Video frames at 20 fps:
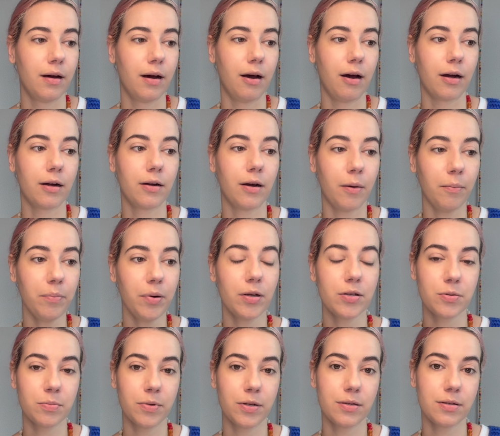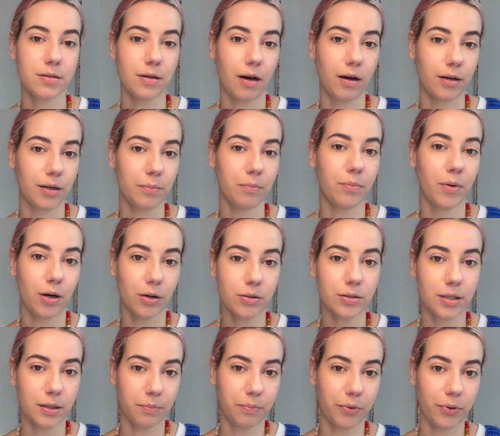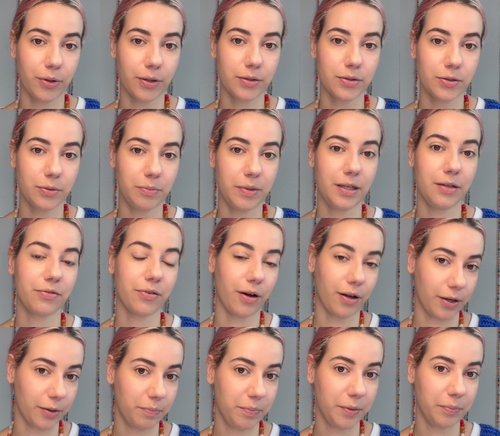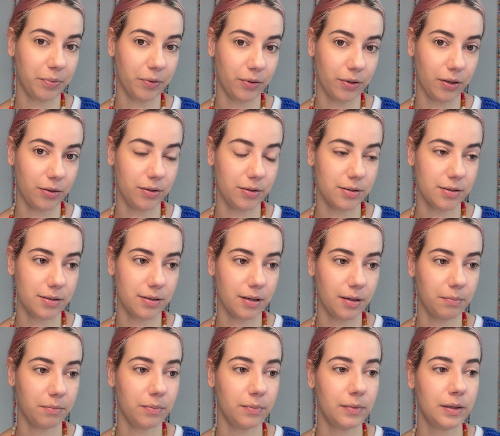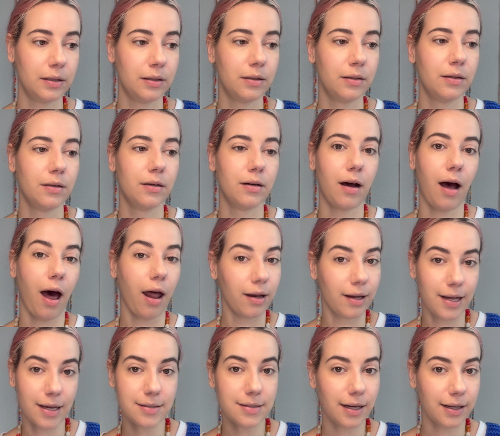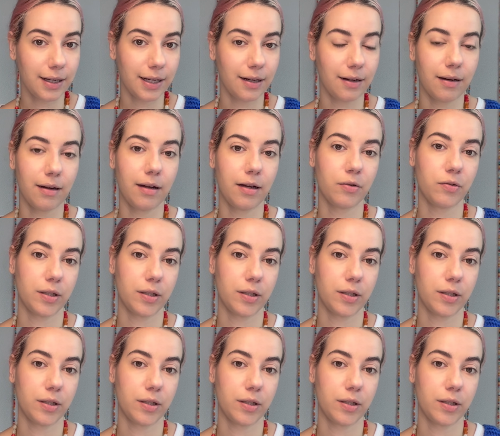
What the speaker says: Accomplishments are the most important to me if other people notice them. unless I get a lot of